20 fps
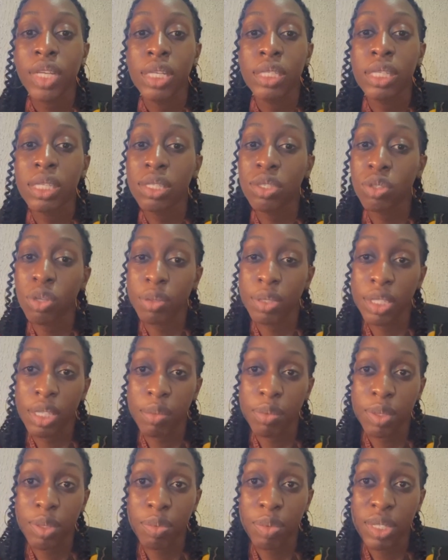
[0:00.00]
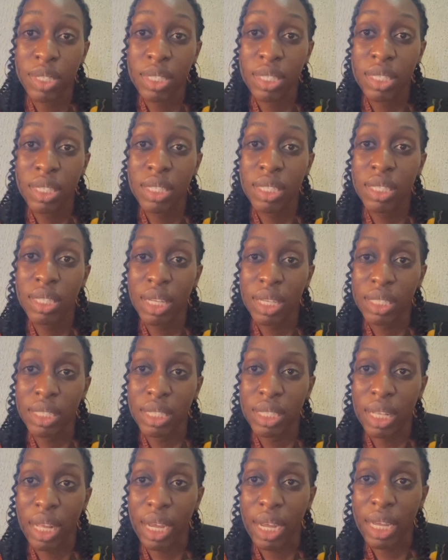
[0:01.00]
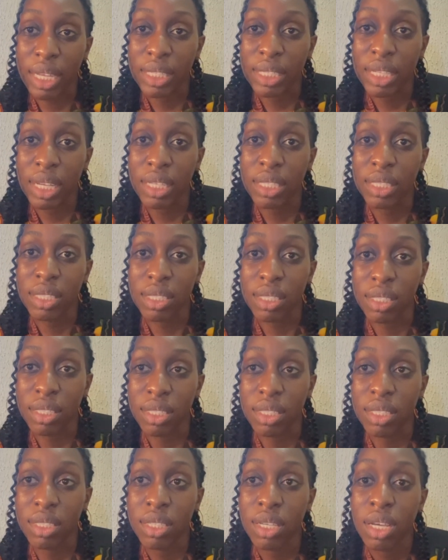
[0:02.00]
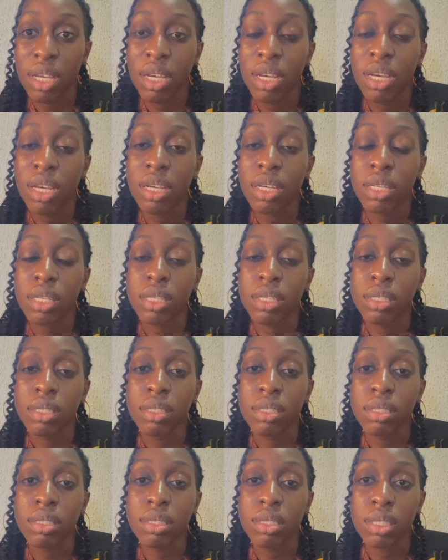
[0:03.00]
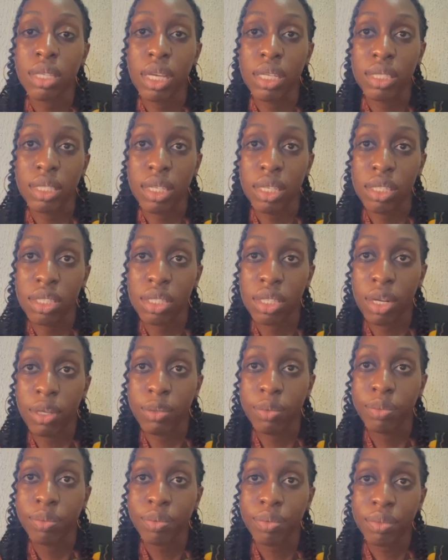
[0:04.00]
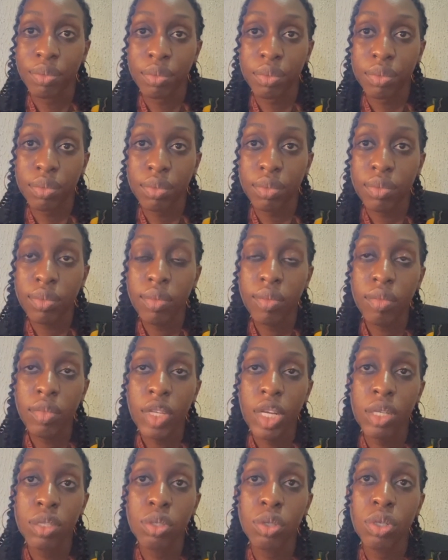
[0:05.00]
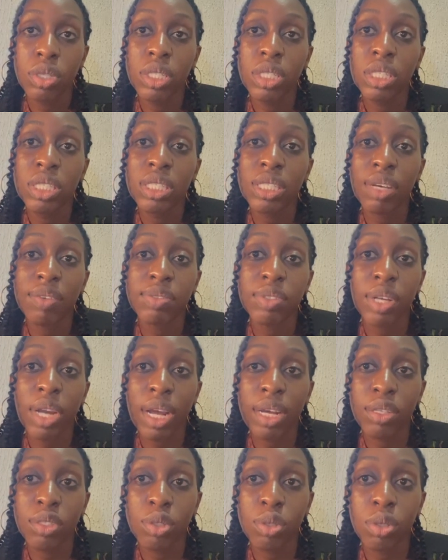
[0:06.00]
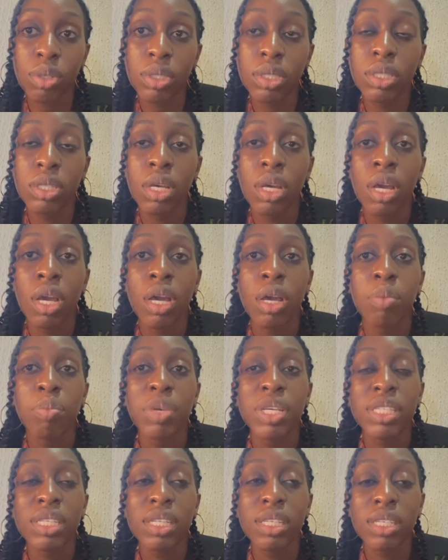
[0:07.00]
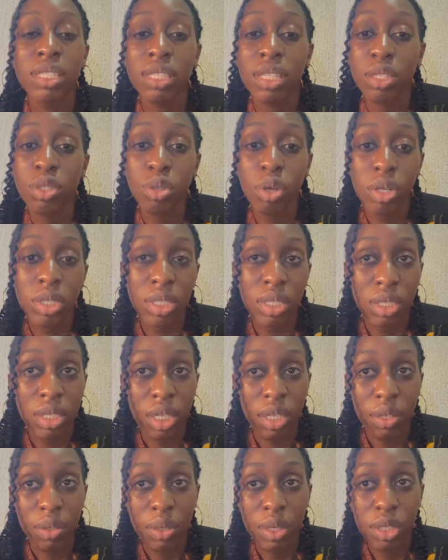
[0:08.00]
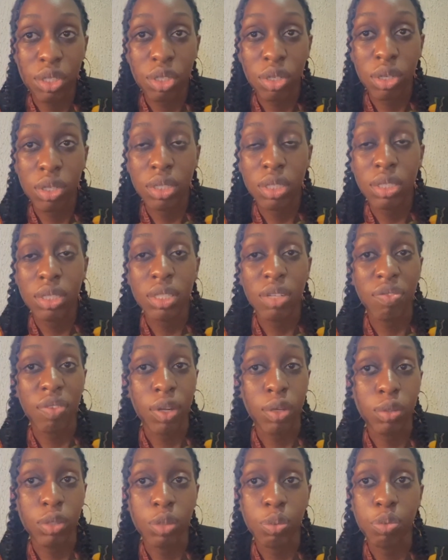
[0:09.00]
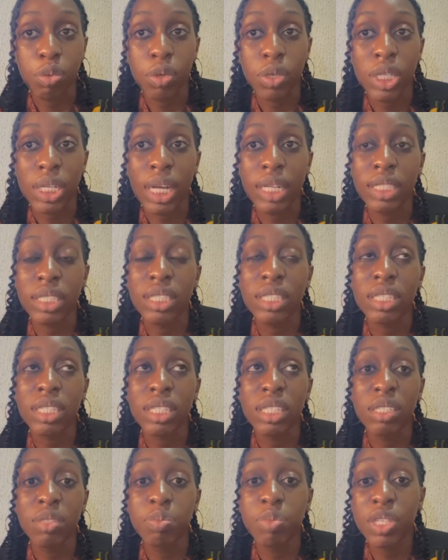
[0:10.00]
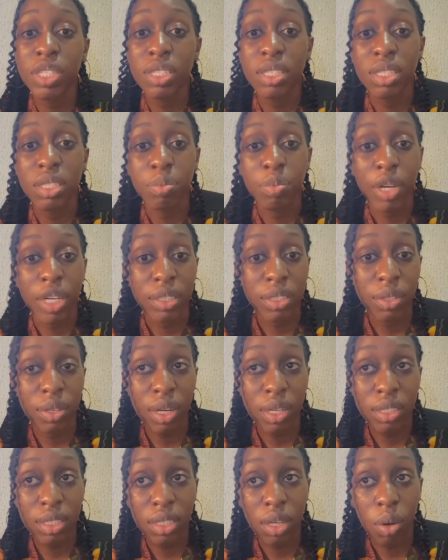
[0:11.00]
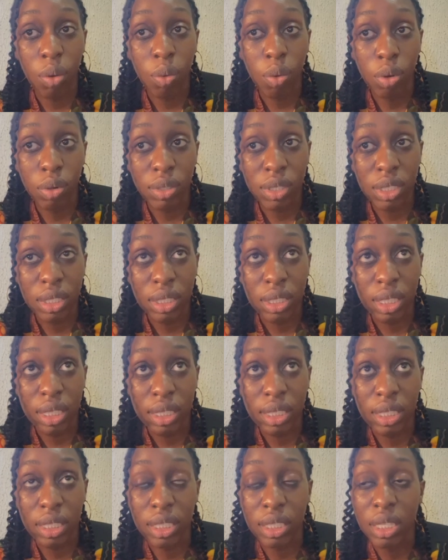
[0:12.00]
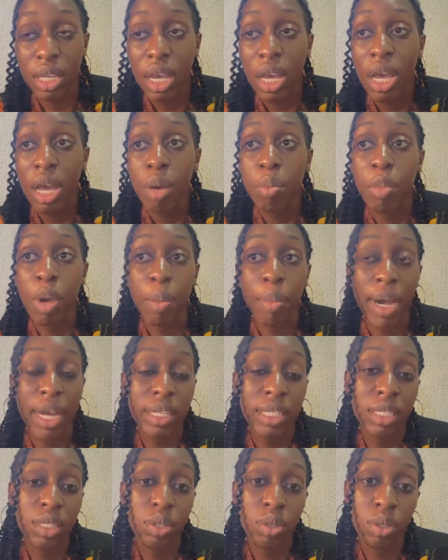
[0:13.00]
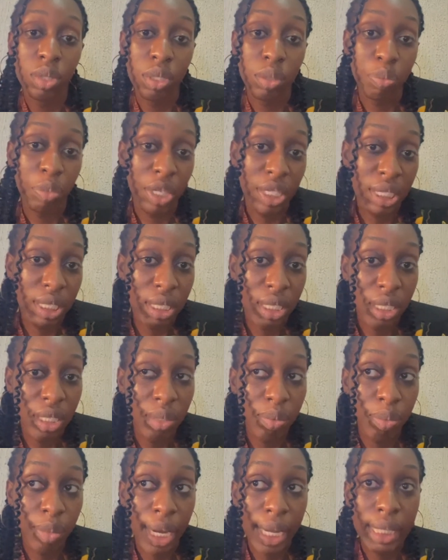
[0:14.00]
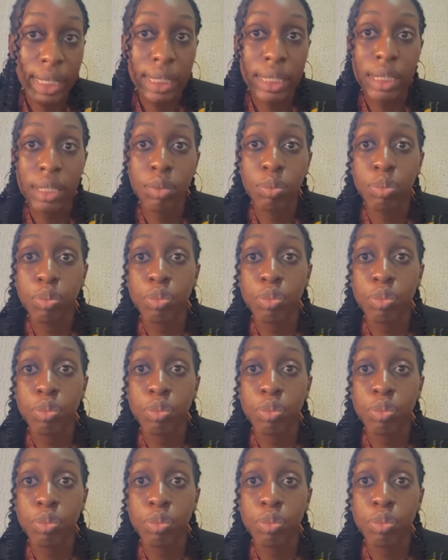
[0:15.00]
this susceptibility testing, like I said, is essential. So the ceftriaxone basically is a third generation cephalosporin, and it inhibits the bacterial cell wall synthesis by binding to the penicillin binding